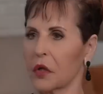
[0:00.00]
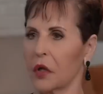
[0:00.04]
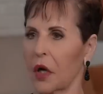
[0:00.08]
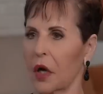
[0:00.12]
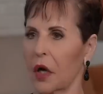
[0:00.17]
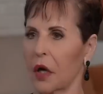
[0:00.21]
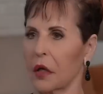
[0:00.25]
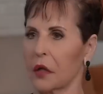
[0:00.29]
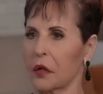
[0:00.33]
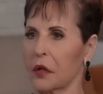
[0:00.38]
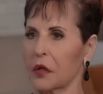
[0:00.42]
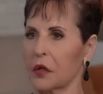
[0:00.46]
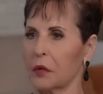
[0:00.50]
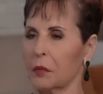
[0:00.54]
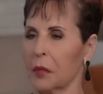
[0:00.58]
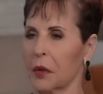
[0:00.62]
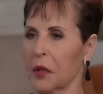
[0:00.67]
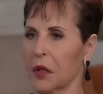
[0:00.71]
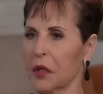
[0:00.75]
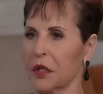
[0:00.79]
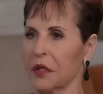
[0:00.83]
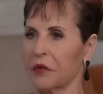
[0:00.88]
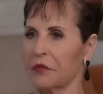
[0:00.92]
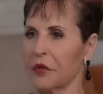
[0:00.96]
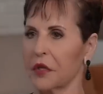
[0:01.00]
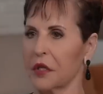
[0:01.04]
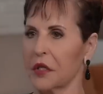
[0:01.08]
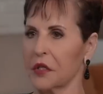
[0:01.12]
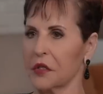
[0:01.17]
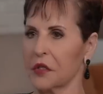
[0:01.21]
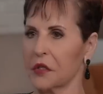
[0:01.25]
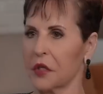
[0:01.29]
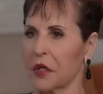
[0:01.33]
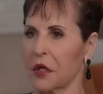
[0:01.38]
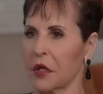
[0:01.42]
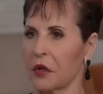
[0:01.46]
God to believe that
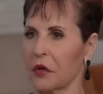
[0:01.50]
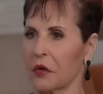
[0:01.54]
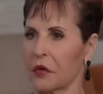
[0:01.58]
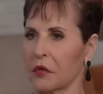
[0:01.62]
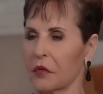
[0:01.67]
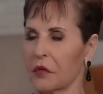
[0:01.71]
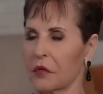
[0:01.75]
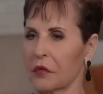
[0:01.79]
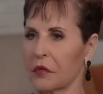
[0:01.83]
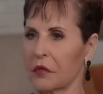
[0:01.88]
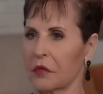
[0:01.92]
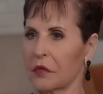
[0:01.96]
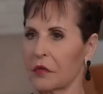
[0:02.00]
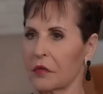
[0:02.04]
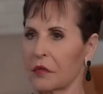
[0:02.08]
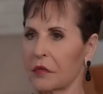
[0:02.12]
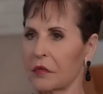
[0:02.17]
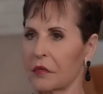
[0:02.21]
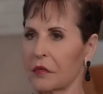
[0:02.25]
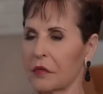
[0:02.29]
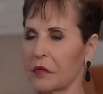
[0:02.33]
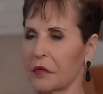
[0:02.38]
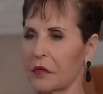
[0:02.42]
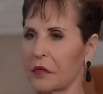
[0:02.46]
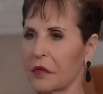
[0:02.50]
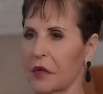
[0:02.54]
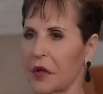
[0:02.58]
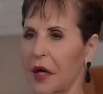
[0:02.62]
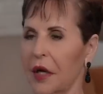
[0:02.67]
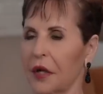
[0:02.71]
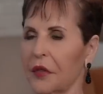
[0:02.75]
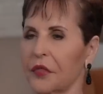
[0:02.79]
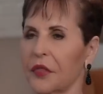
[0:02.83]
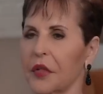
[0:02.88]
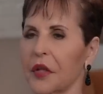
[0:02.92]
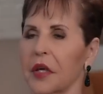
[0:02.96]
He's there. Mm-hmm.
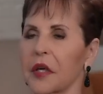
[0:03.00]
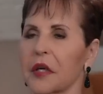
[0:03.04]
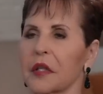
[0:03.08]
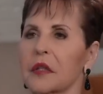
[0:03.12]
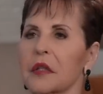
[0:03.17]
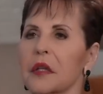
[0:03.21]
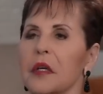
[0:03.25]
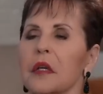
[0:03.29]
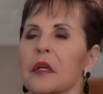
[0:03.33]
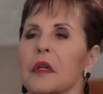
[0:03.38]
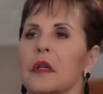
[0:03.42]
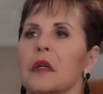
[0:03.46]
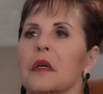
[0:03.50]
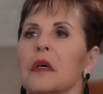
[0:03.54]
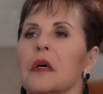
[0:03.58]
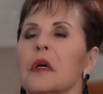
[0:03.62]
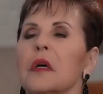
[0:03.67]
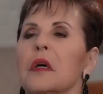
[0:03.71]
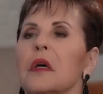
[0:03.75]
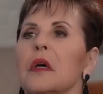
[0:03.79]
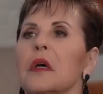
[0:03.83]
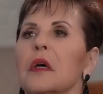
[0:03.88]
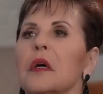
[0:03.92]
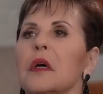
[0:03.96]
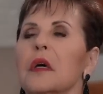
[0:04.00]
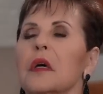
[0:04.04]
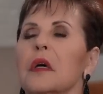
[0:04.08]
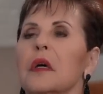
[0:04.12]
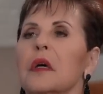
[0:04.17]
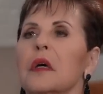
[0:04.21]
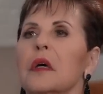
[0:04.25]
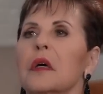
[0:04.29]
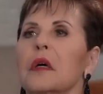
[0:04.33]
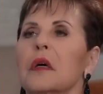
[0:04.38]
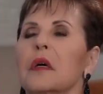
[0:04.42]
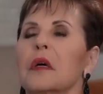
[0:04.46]
I think that
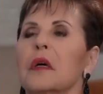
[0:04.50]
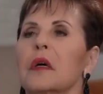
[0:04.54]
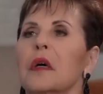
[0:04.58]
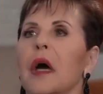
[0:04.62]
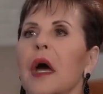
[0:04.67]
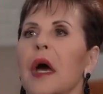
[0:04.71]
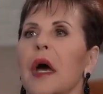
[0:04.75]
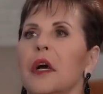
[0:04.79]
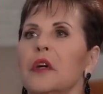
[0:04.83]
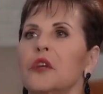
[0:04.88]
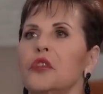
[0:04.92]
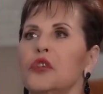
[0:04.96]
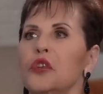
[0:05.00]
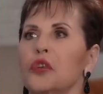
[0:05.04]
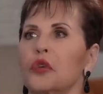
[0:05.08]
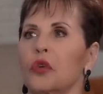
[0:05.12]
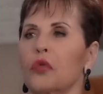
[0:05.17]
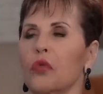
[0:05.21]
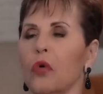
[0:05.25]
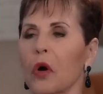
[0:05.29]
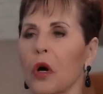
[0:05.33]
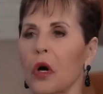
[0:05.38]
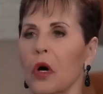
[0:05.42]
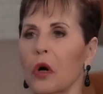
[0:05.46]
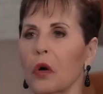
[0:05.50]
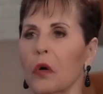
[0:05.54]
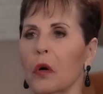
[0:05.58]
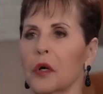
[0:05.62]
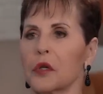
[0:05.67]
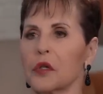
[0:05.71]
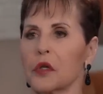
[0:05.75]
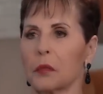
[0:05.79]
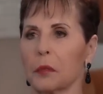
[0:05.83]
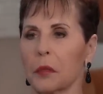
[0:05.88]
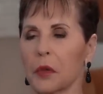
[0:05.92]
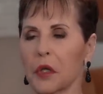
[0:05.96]
as you grow
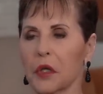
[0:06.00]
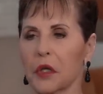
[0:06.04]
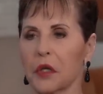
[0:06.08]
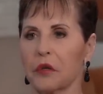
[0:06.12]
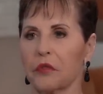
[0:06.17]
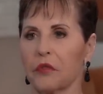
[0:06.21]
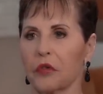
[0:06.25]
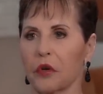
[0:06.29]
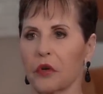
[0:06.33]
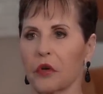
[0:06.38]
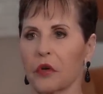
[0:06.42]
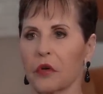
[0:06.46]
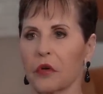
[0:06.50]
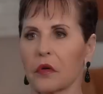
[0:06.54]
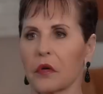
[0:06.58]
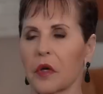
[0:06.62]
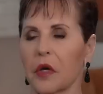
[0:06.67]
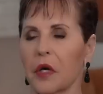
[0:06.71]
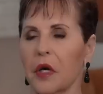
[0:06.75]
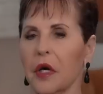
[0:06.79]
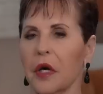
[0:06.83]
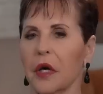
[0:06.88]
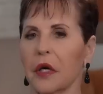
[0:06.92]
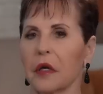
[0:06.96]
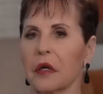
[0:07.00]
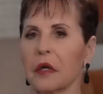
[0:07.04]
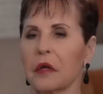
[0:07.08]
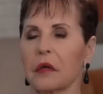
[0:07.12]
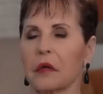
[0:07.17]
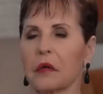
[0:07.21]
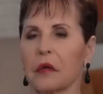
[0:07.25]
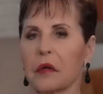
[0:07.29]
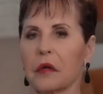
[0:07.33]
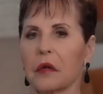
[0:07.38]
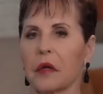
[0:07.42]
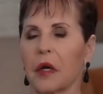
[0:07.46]
as a believer, and
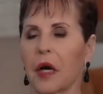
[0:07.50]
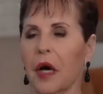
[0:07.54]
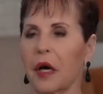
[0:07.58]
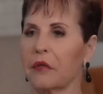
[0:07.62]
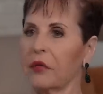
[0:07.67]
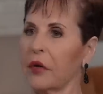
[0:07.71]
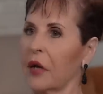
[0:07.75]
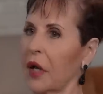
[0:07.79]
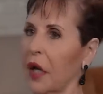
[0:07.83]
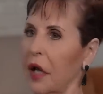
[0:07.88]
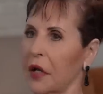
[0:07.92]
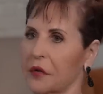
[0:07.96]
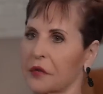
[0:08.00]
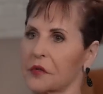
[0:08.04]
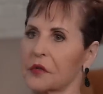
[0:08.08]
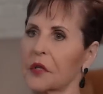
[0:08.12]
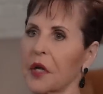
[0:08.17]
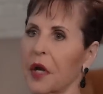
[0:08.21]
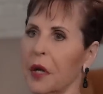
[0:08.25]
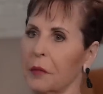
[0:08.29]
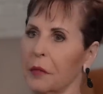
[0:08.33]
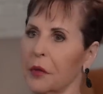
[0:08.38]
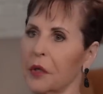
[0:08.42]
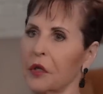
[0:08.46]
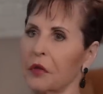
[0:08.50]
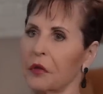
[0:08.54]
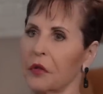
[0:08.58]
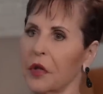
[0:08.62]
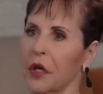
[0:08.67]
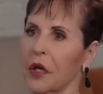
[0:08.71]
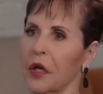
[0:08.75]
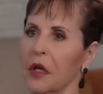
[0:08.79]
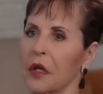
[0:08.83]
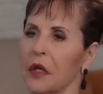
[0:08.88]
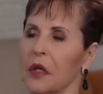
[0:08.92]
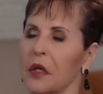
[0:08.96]
I've had lots of time to do
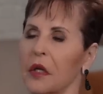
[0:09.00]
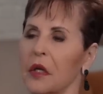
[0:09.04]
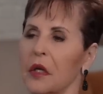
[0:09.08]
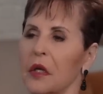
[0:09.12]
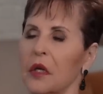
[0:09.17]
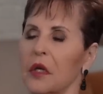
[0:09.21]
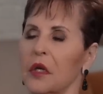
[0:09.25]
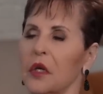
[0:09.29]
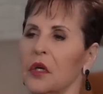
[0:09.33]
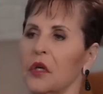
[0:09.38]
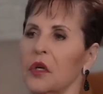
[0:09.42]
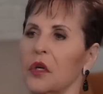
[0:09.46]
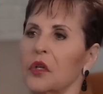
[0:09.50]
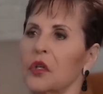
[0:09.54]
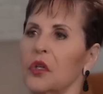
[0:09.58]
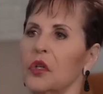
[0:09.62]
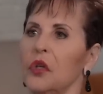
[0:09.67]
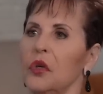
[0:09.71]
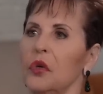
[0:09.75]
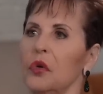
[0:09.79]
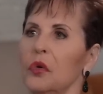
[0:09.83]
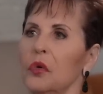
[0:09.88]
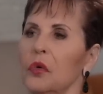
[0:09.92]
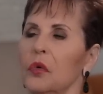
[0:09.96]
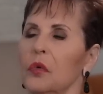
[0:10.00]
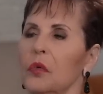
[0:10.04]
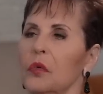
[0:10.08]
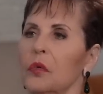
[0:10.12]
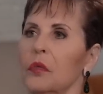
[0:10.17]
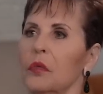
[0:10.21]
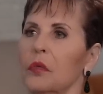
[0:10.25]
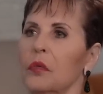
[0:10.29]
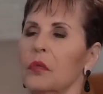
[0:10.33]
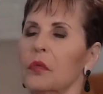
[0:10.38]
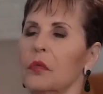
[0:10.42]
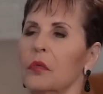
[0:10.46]
that, you
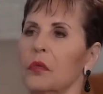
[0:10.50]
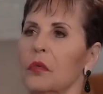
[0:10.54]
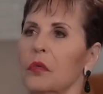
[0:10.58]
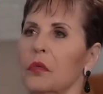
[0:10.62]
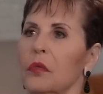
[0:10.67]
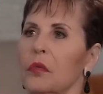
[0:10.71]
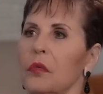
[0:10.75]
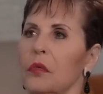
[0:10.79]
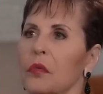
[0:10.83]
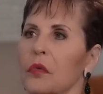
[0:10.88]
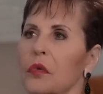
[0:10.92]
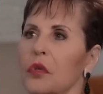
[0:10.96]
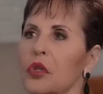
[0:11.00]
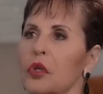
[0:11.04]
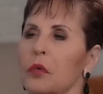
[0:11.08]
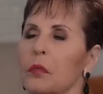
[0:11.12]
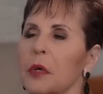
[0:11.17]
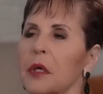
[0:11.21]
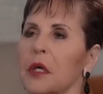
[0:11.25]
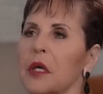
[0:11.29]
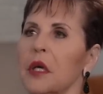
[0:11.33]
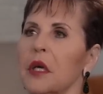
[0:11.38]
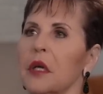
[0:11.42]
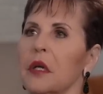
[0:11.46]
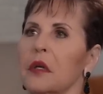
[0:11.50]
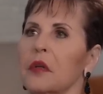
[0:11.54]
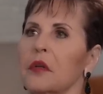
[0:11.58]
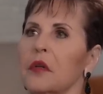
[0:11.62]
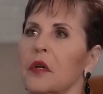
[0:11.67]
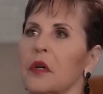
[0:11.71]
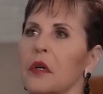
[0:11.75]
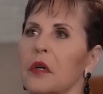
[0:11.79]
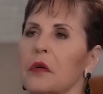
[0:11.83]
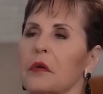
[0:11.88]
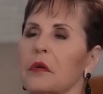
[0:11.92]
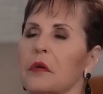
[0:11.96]
begin
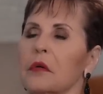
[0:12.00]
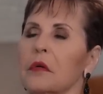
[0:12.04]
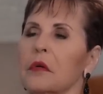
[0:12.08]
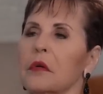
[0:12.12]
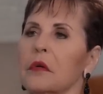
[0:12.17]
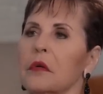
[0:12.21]
to